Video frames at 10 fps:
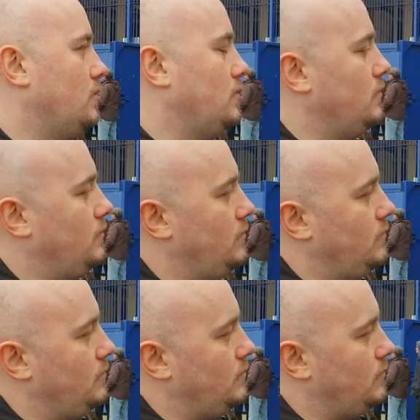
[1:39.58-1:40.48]

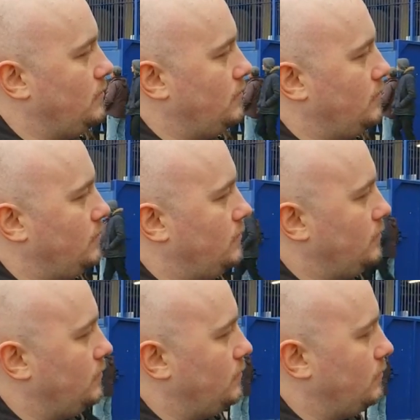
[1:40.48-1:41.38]

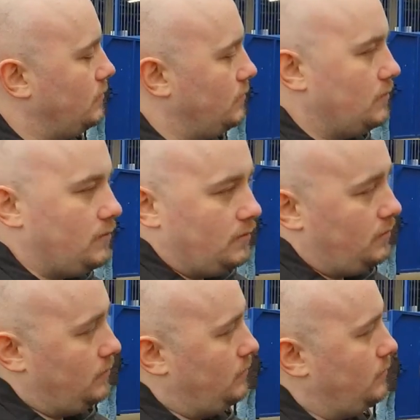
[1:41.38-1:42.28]

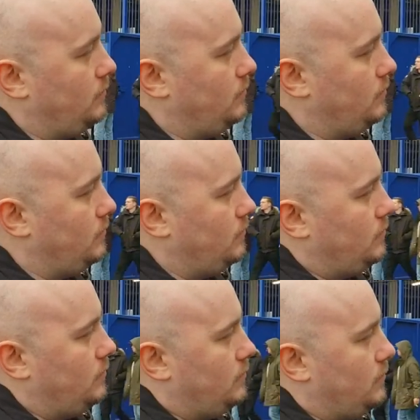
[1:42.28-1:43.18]

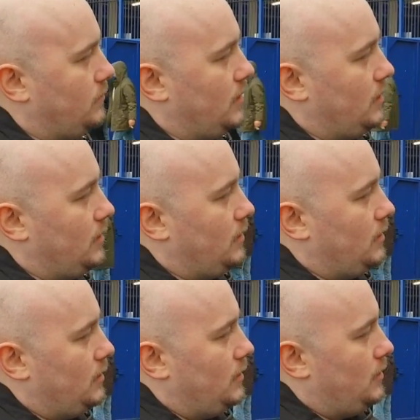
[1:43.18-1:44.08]

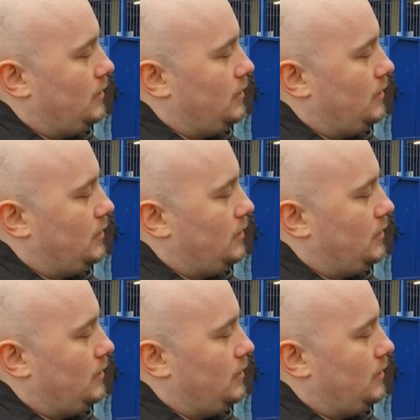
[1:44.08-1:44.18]
This person isn't speaking.